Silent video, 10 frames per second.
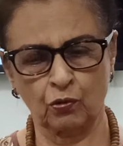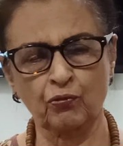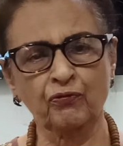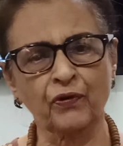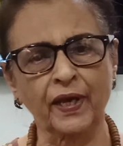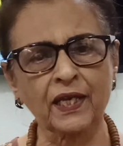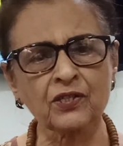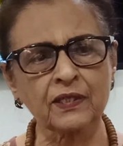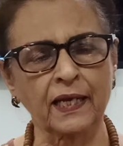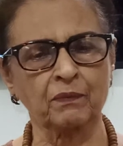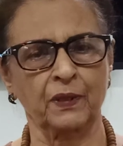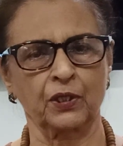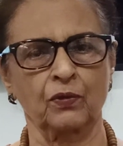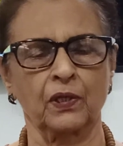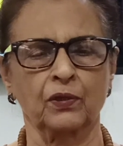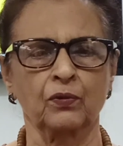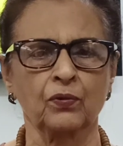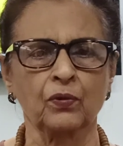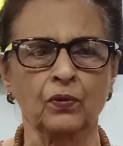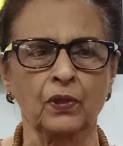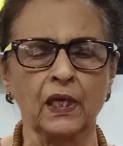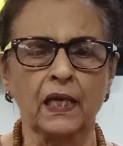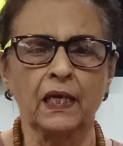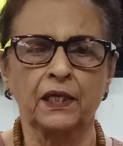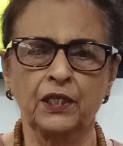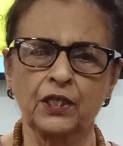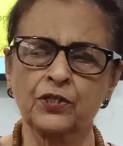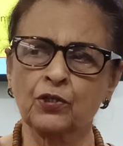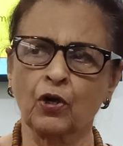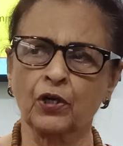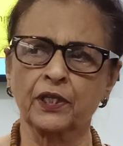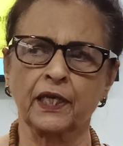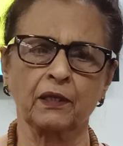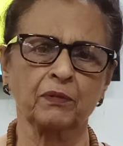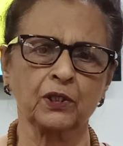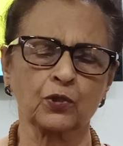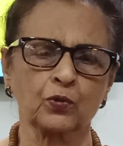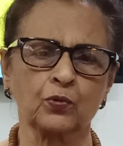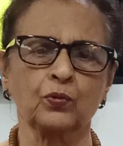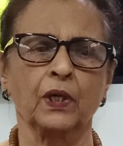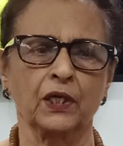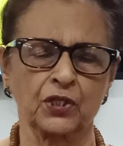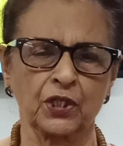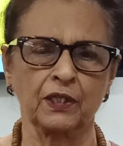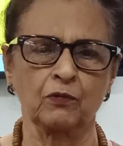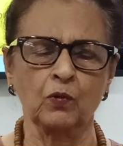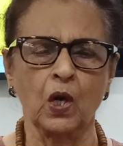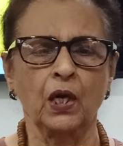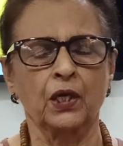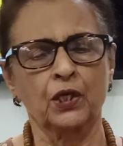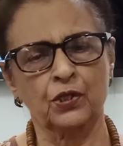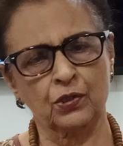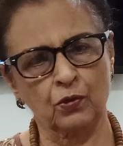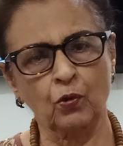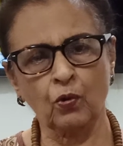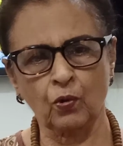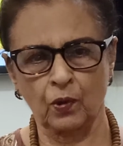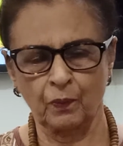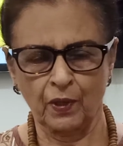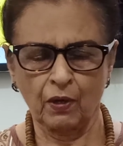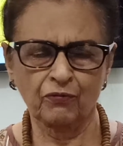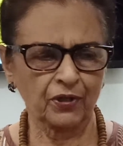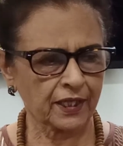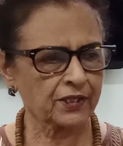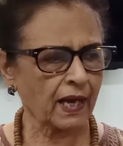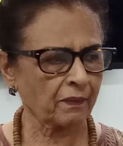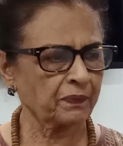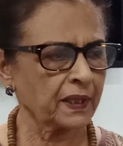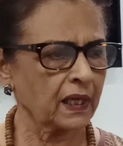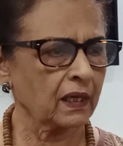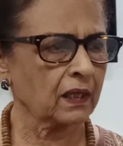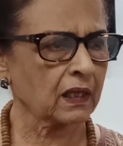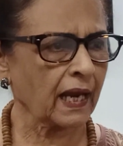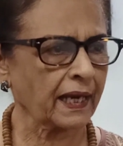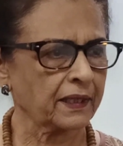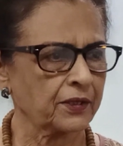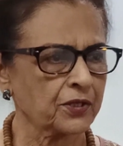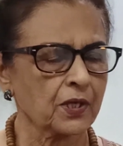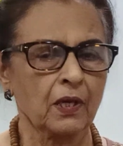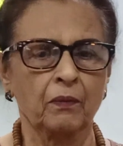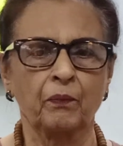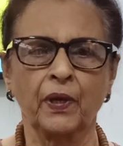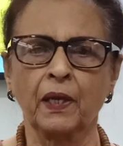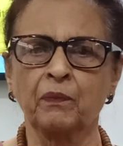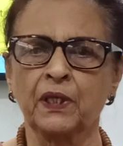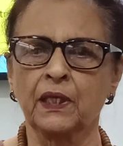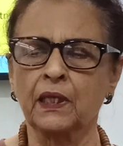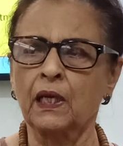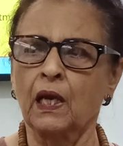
to face that particular role, he is not able to achieve his goal. For example, a client may be